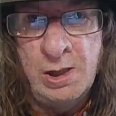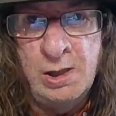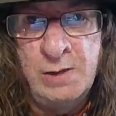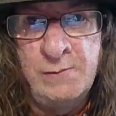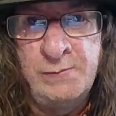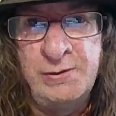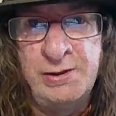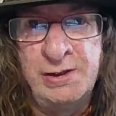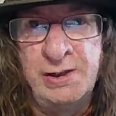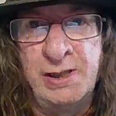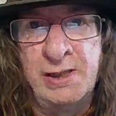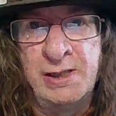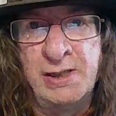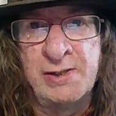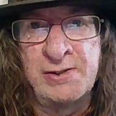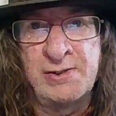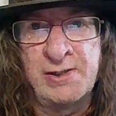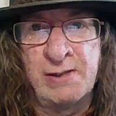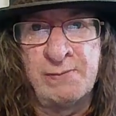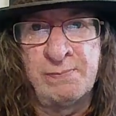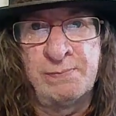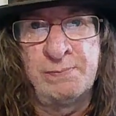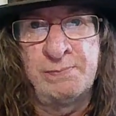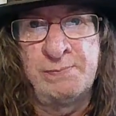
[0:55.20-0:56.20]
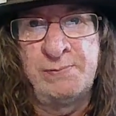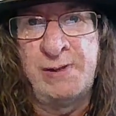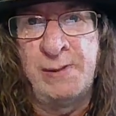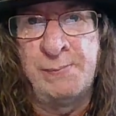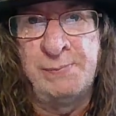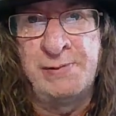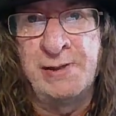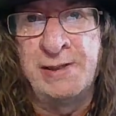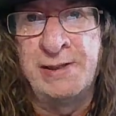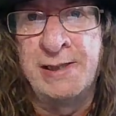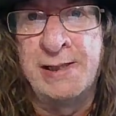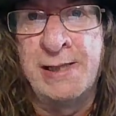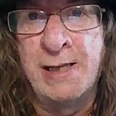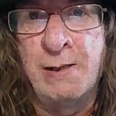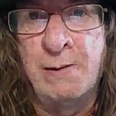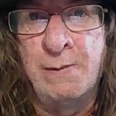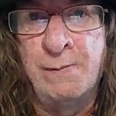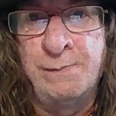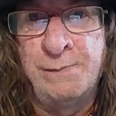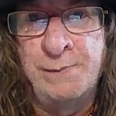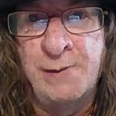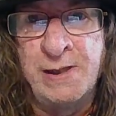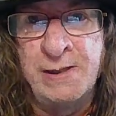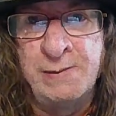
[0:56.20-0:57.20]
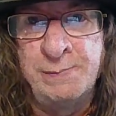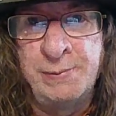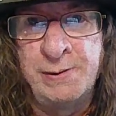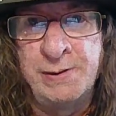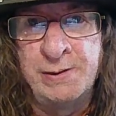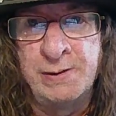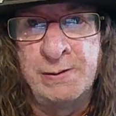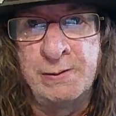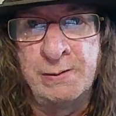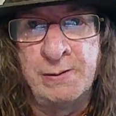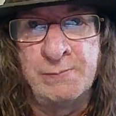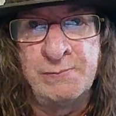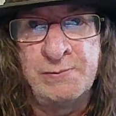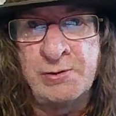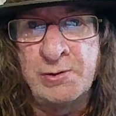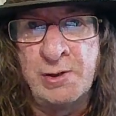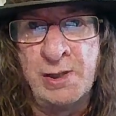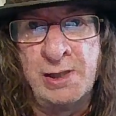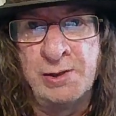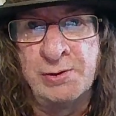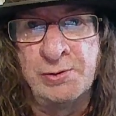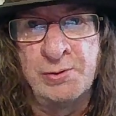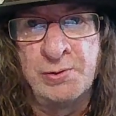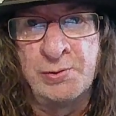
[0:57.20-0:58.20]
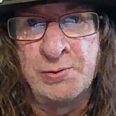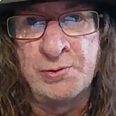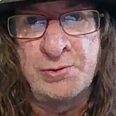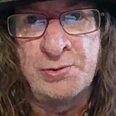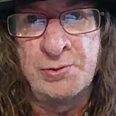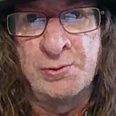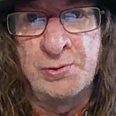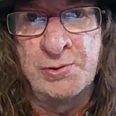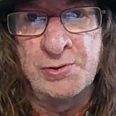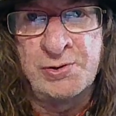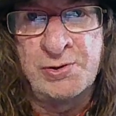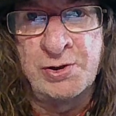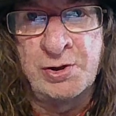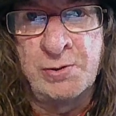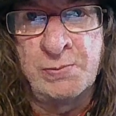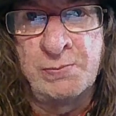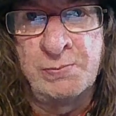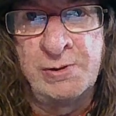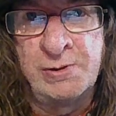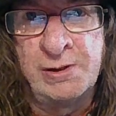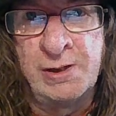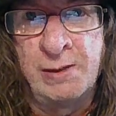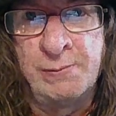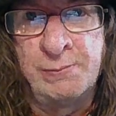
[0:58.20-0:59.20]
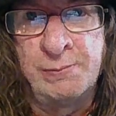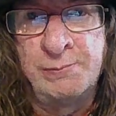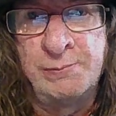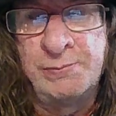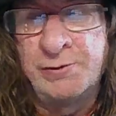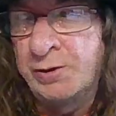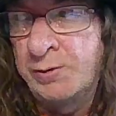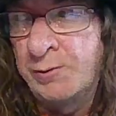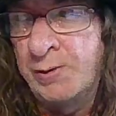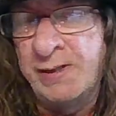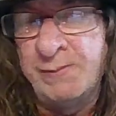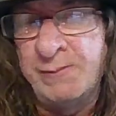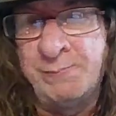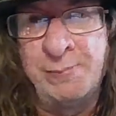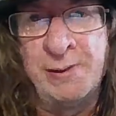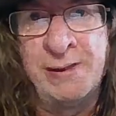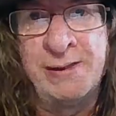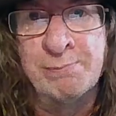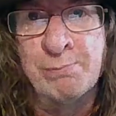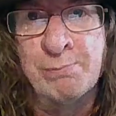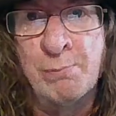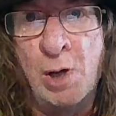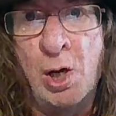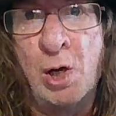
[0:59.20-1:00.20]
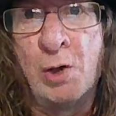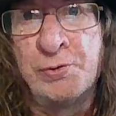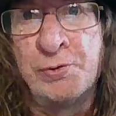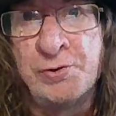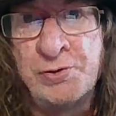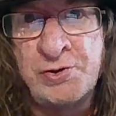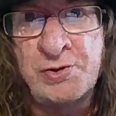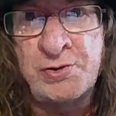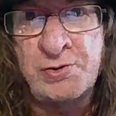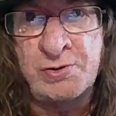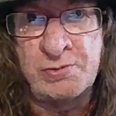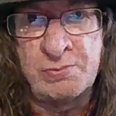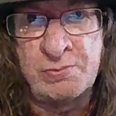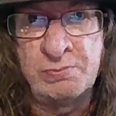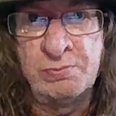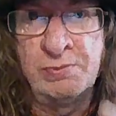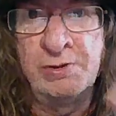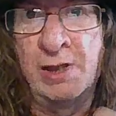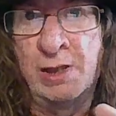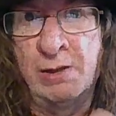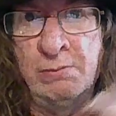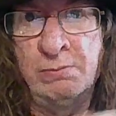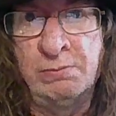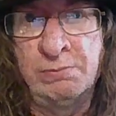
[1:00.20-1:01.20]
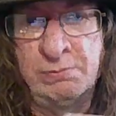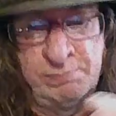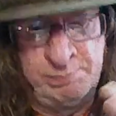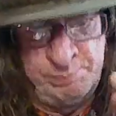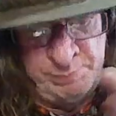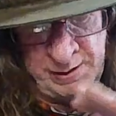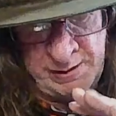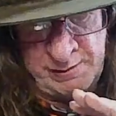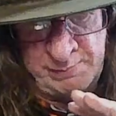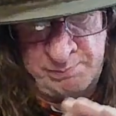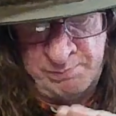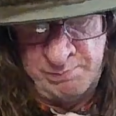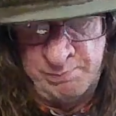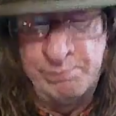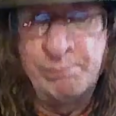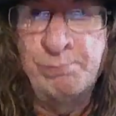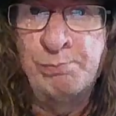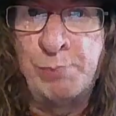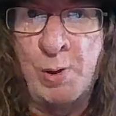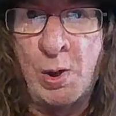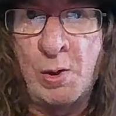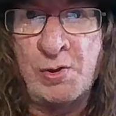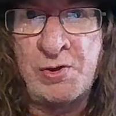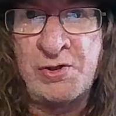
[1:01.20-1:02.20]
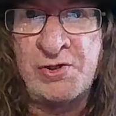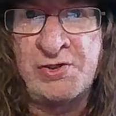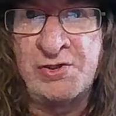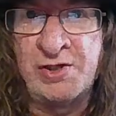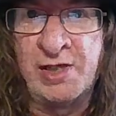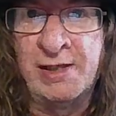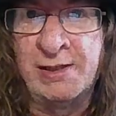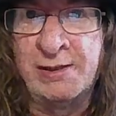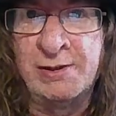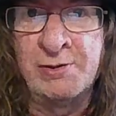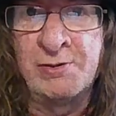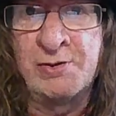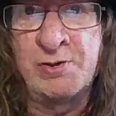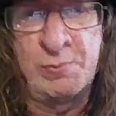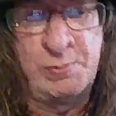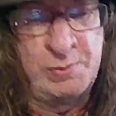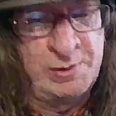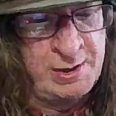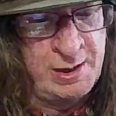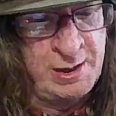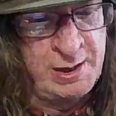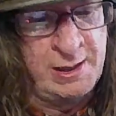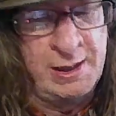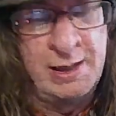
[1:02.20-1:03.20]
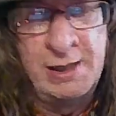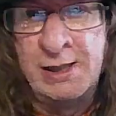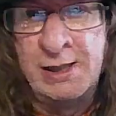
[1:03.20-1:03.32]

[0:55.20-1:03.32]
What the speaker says: Over the years, I've dipped in and out of vaping. I've tried all sorts of, you know, the great big mods, you know, big box things with